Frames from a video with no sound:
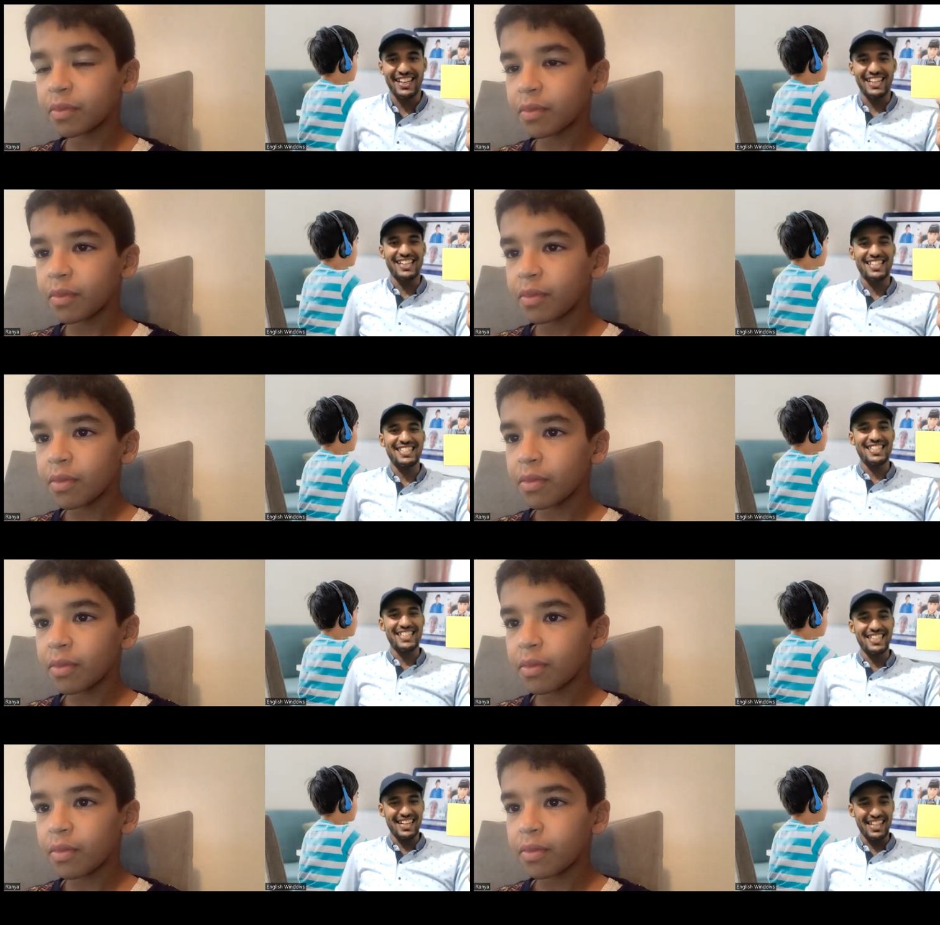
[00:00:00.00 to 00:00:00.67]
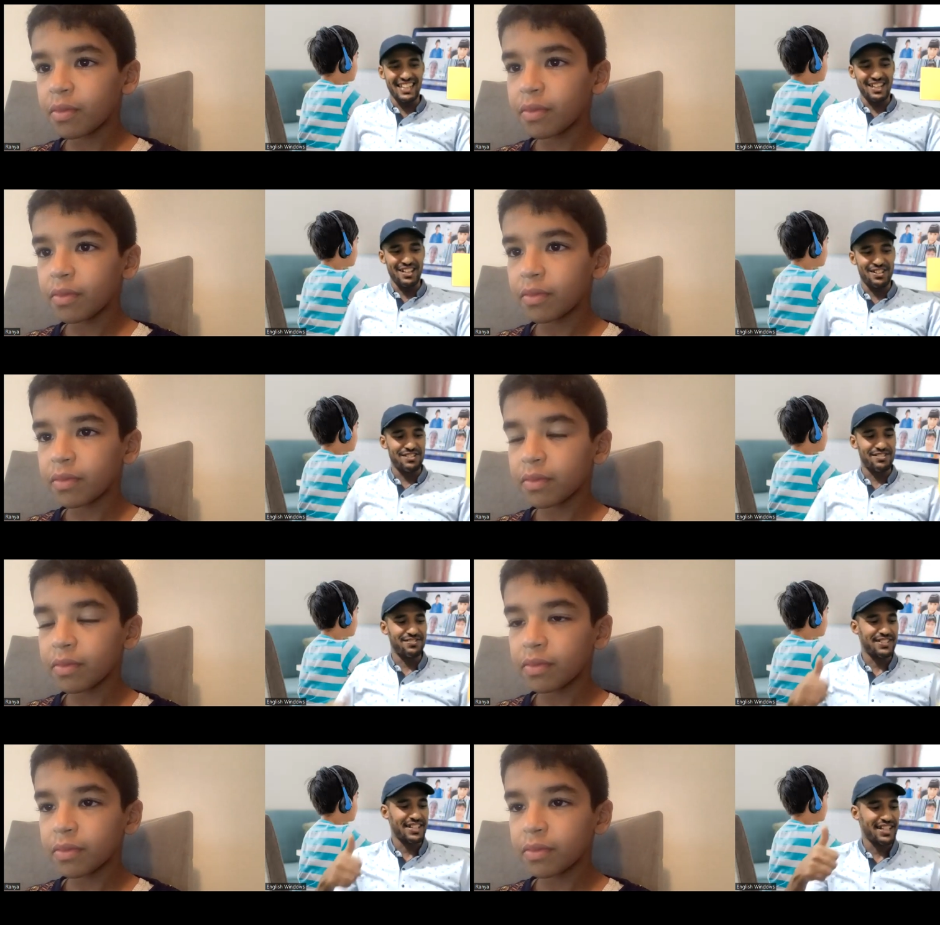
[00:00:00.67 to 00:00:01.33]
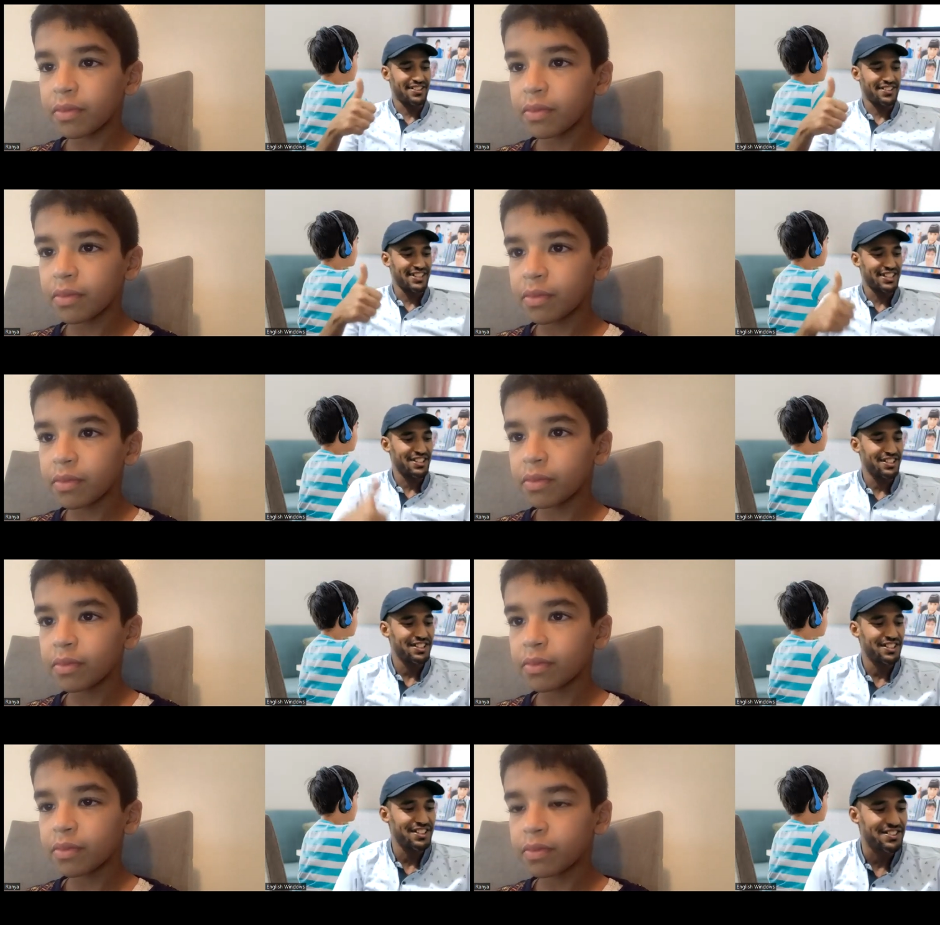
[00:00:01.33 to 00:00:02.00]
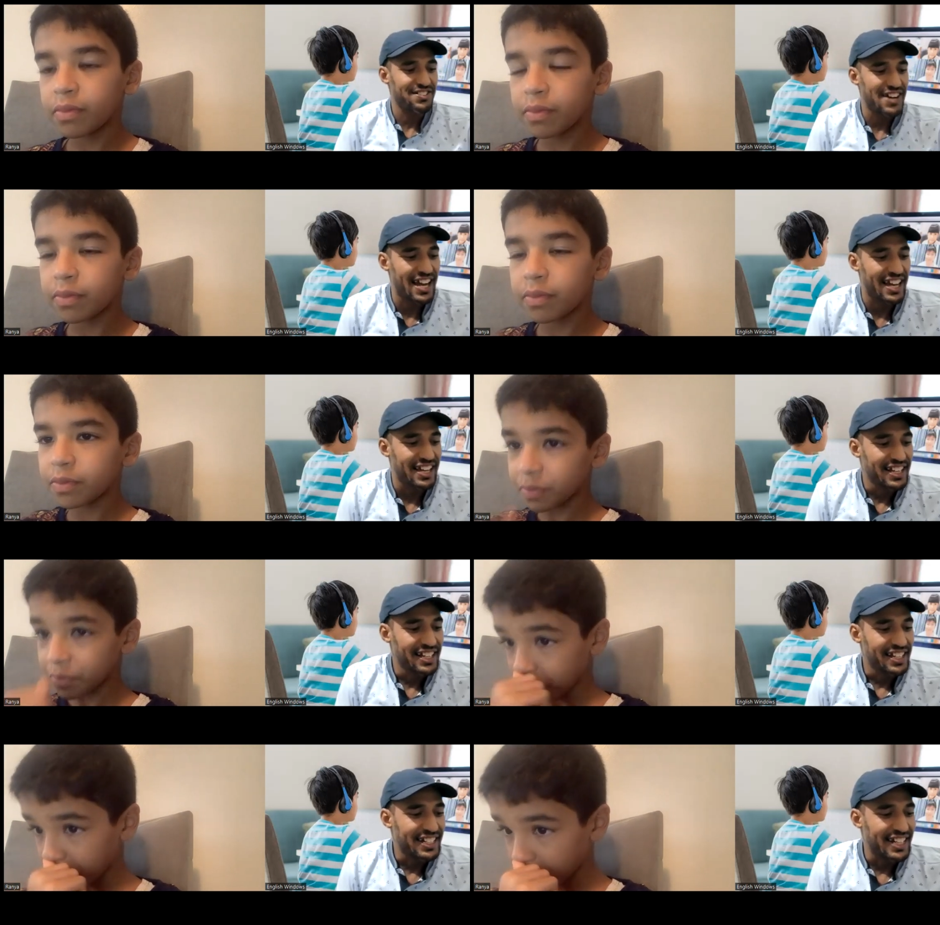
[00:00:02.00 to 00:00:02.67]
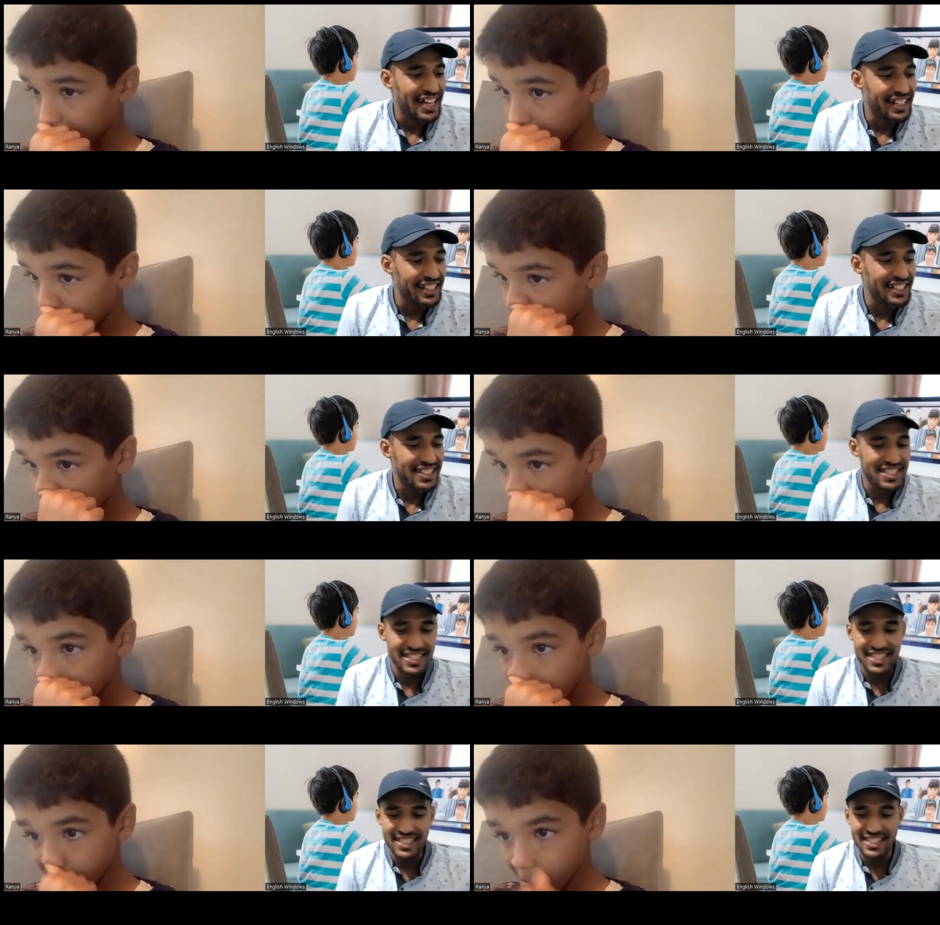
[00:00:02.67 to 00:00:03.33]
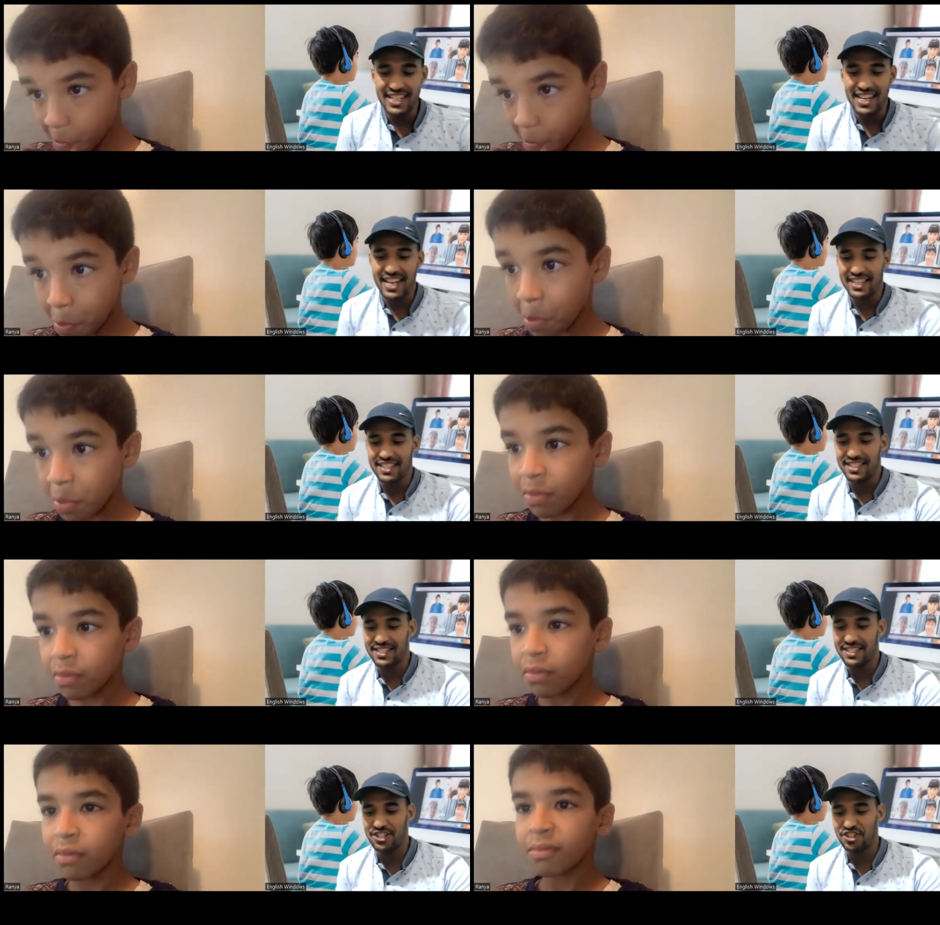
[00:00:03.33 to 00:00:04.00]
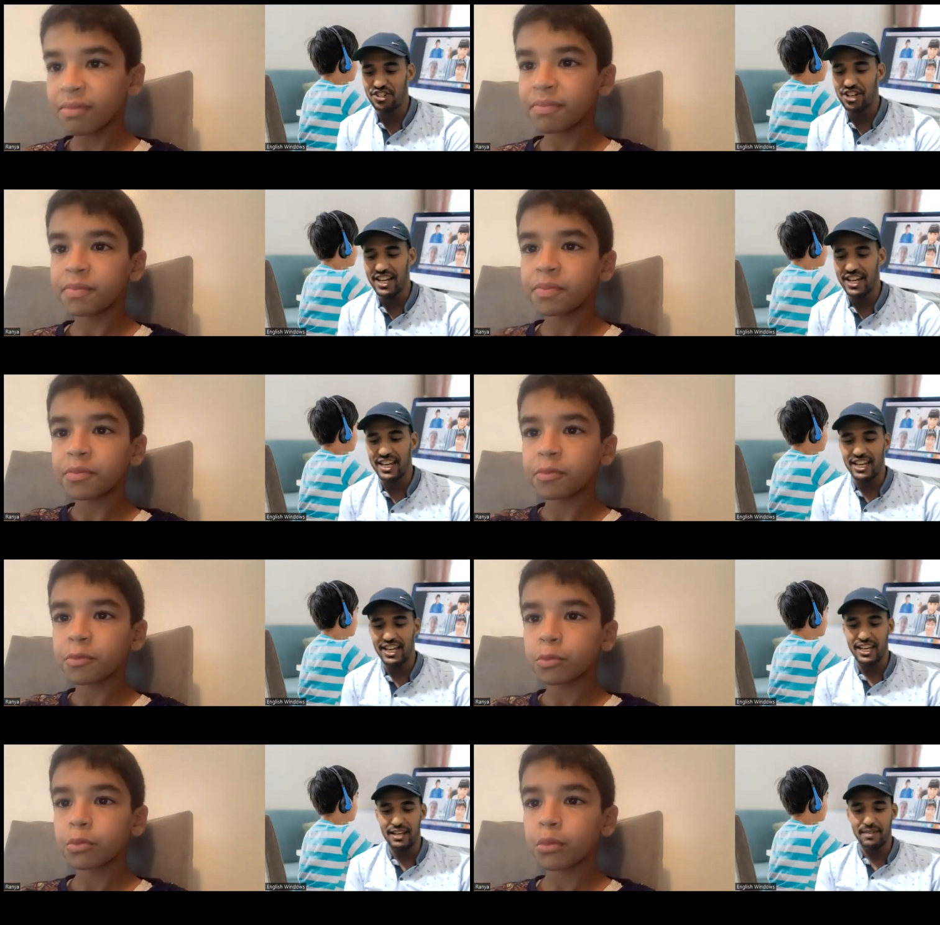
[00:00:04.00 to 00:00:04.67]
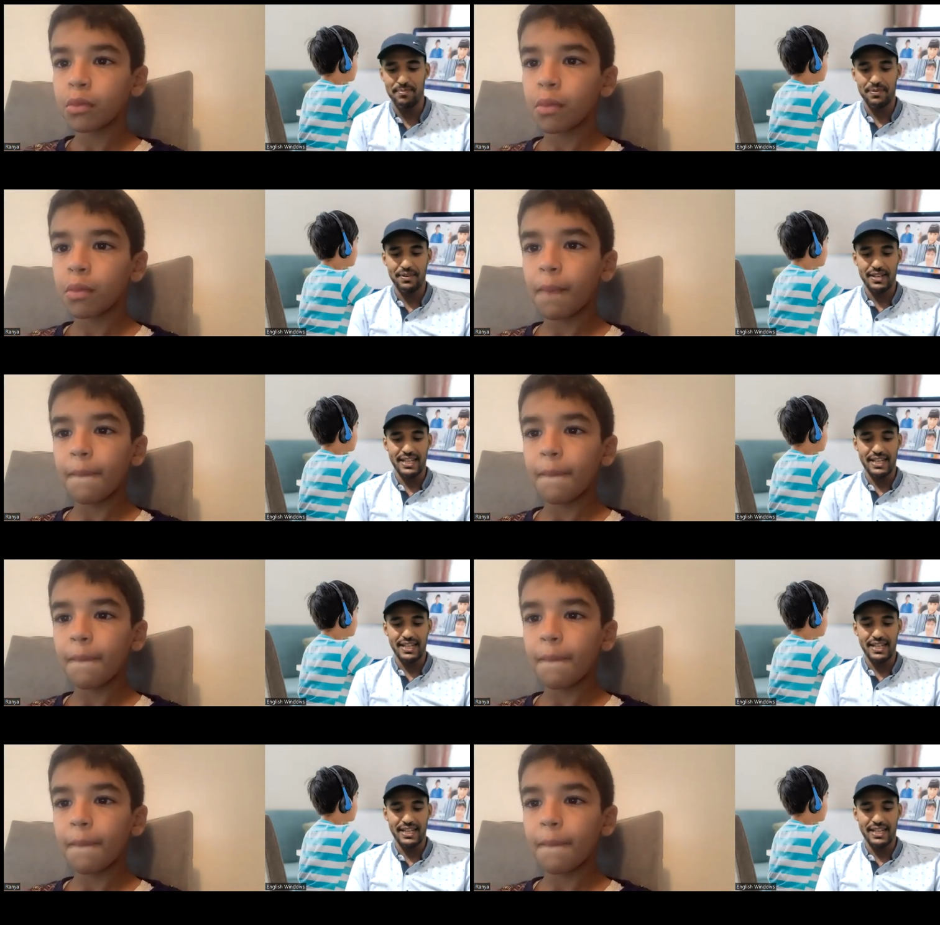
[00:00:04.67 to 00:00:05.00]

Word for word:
Speaker 1: is yellow. Very good. Right. Now let's see the next shape.